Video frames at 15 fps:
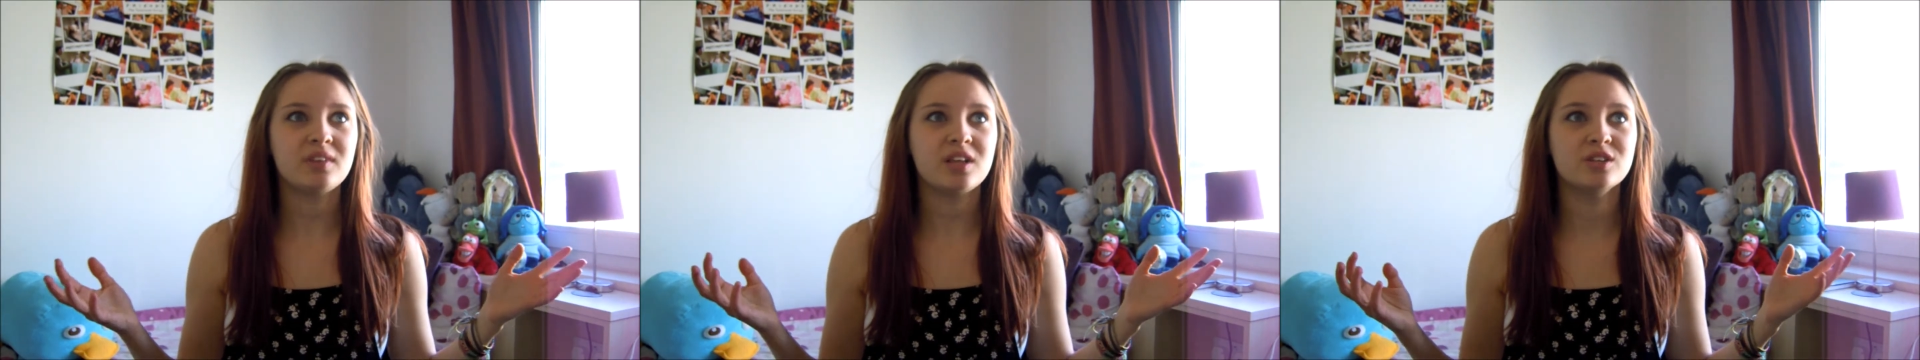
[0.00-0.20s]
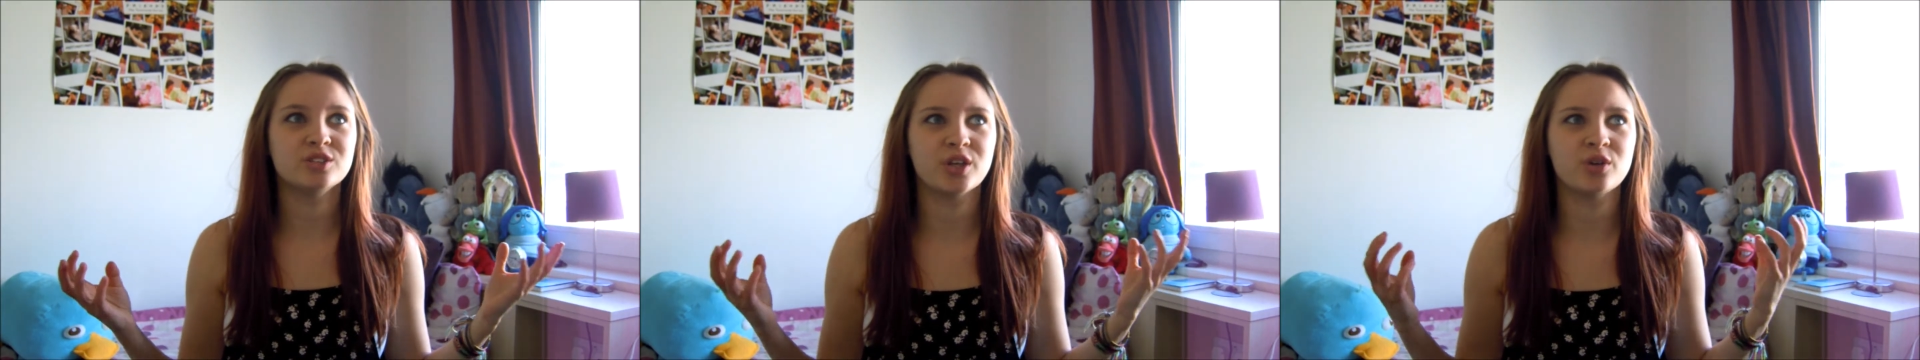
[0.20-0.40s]

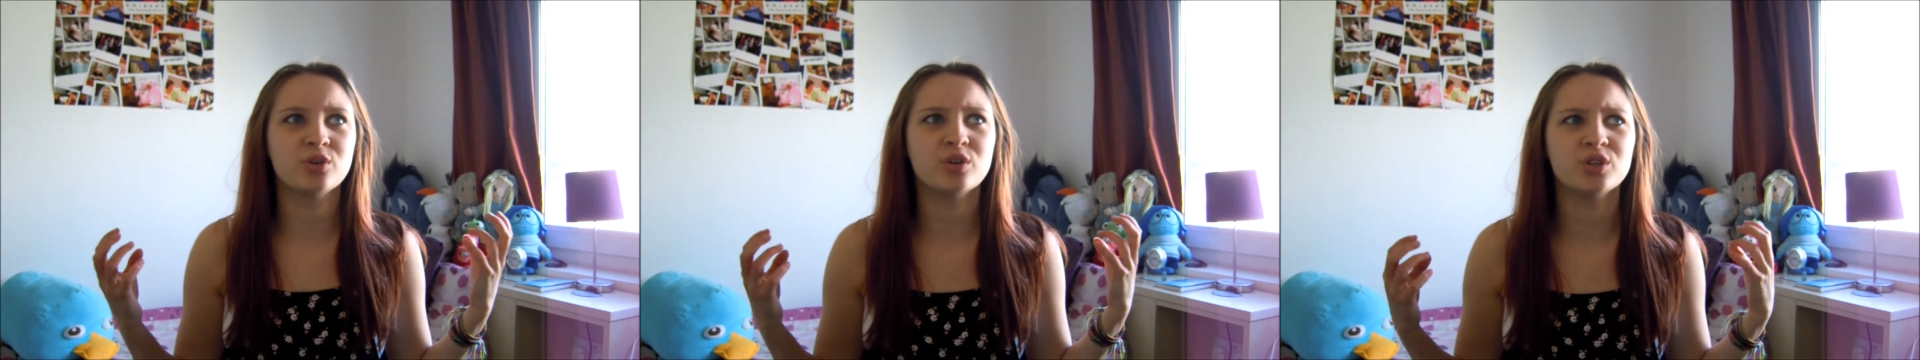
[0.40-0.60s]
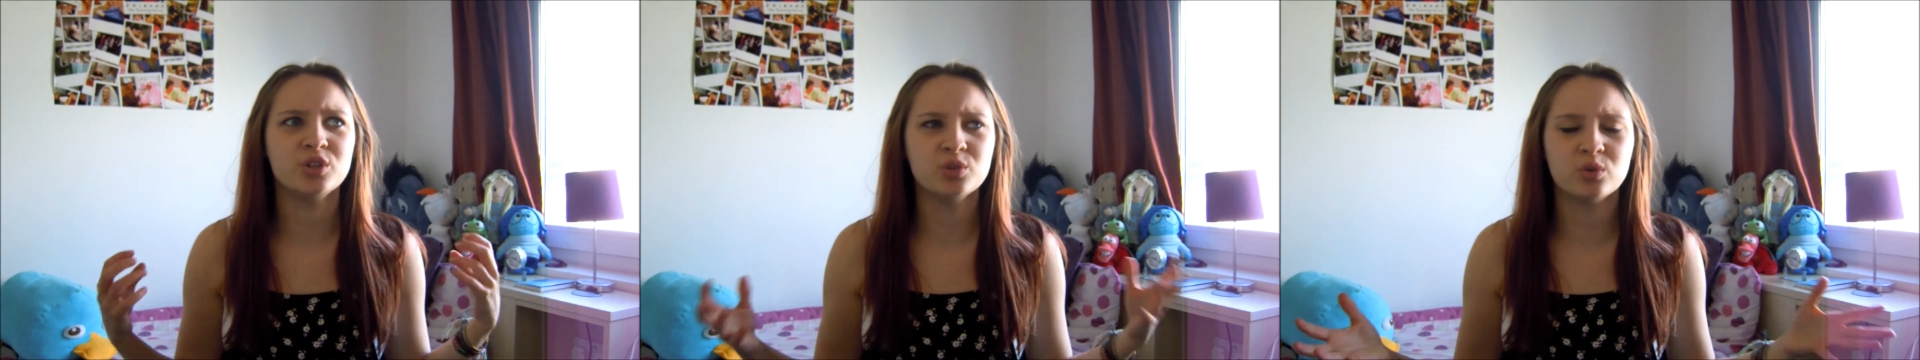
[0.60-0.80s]
so you're
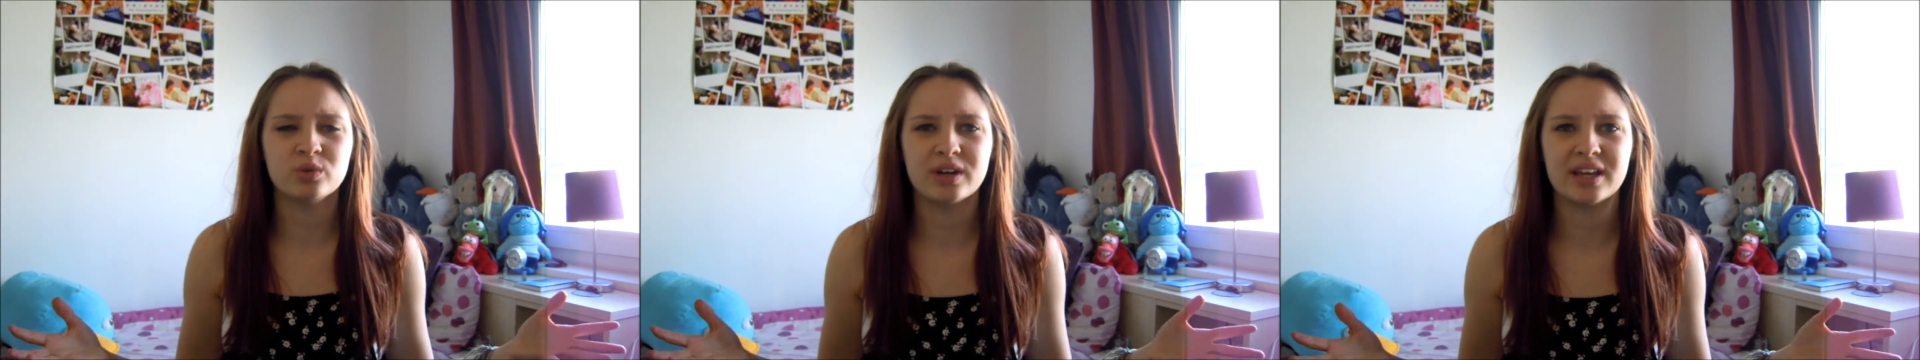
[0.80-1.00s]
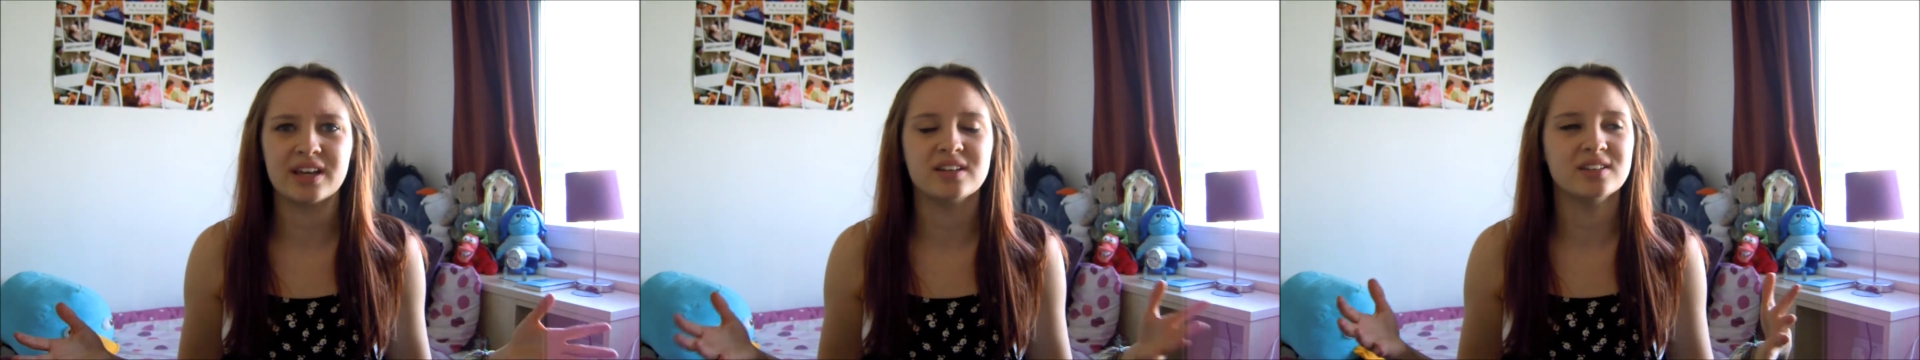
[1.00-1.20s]
not
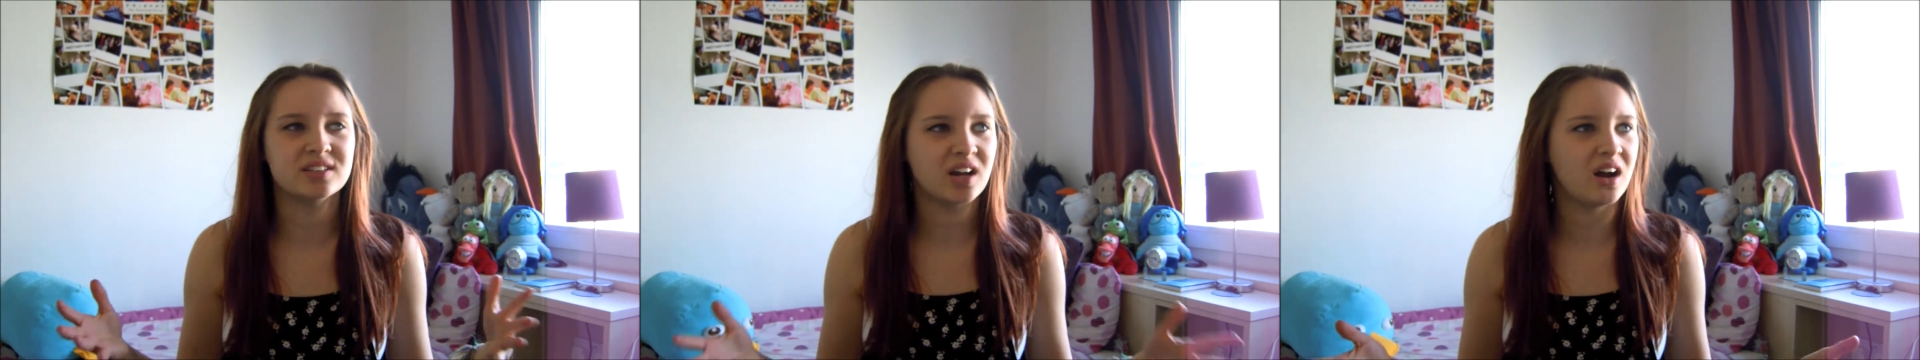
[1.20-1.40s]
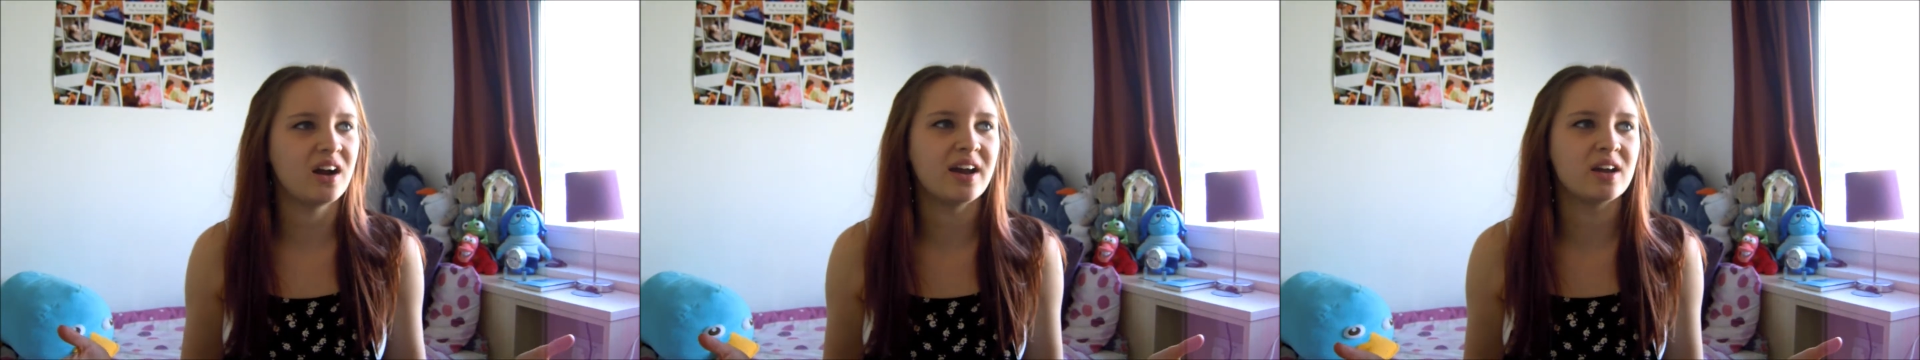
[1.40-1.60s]
yawning and
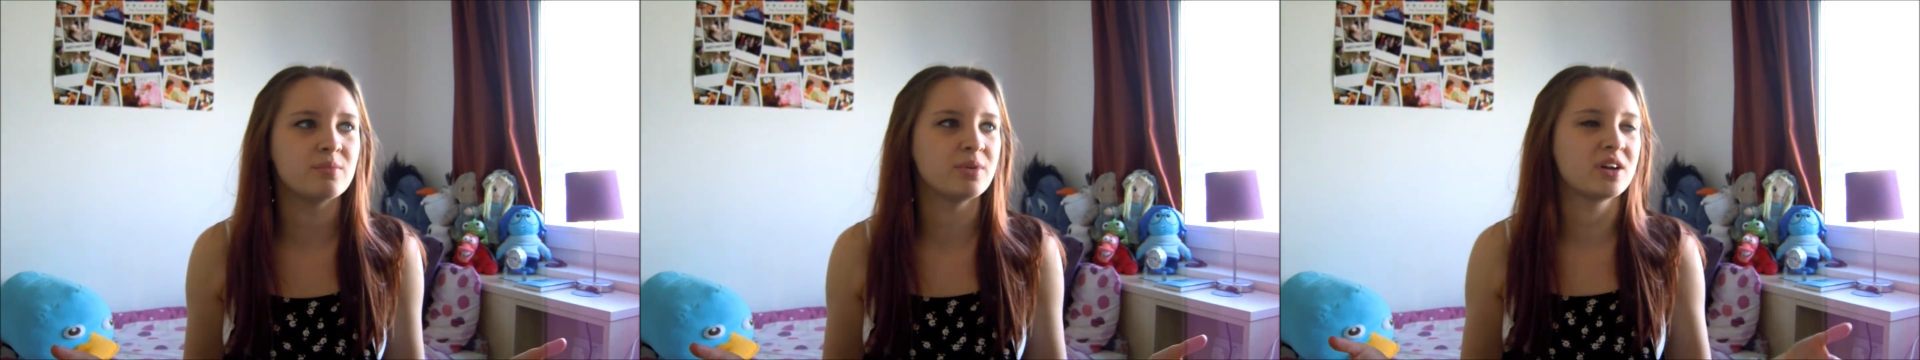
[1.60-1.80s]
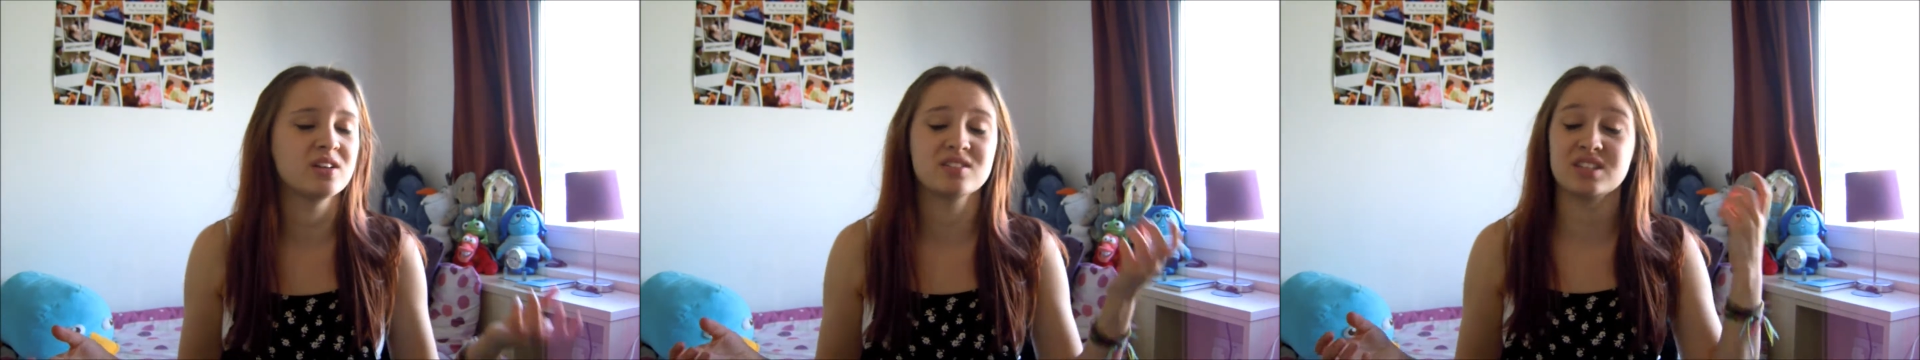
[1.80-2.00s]
tired,
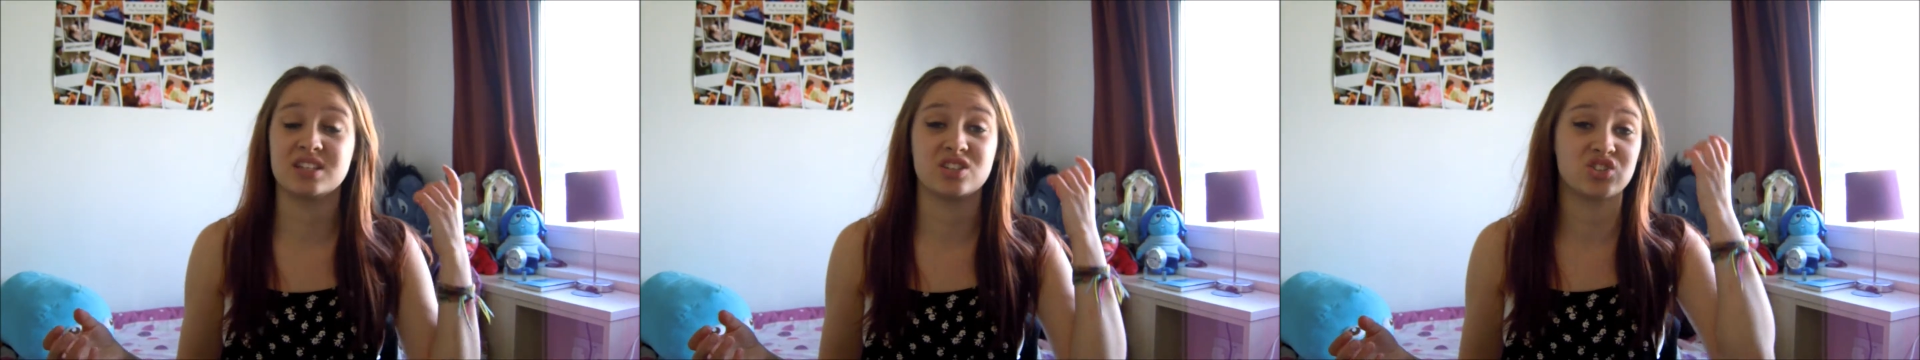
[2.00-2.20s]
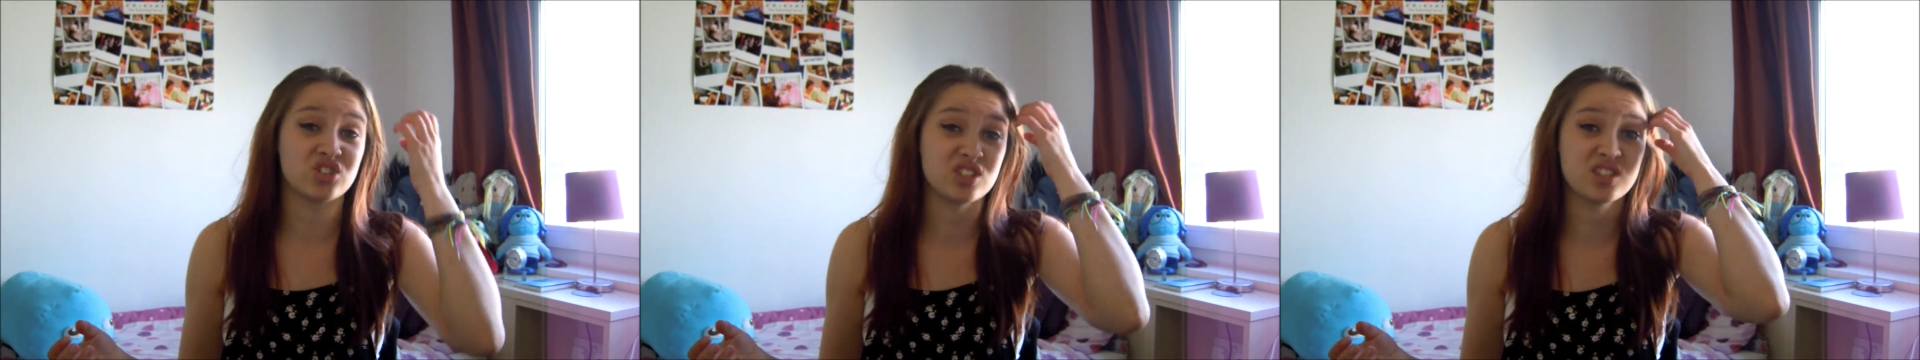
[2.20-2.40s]
because
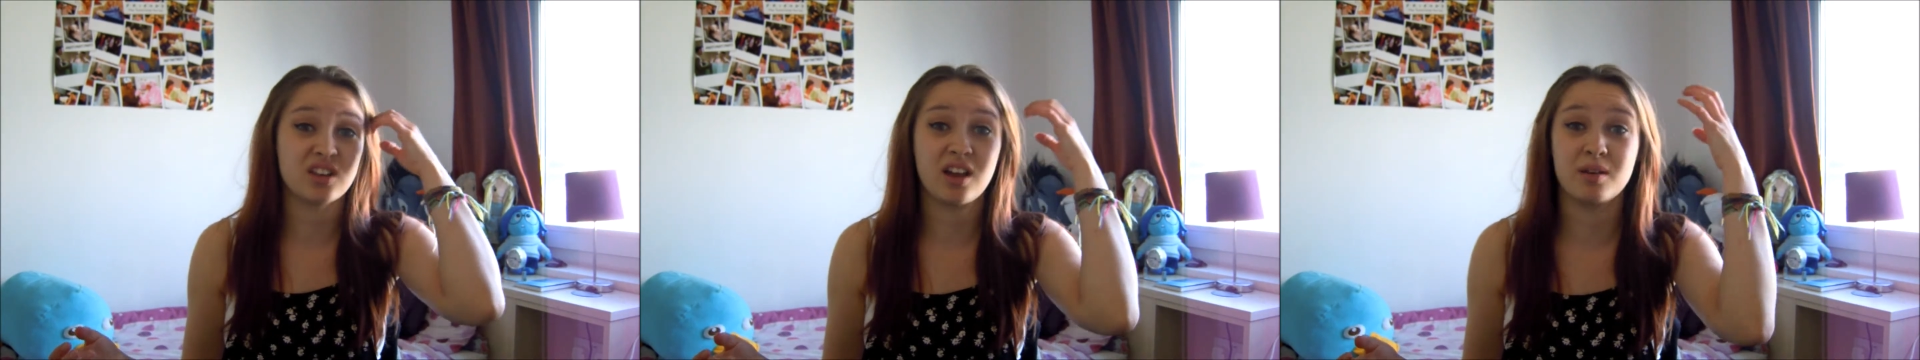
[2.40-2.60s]
it's just,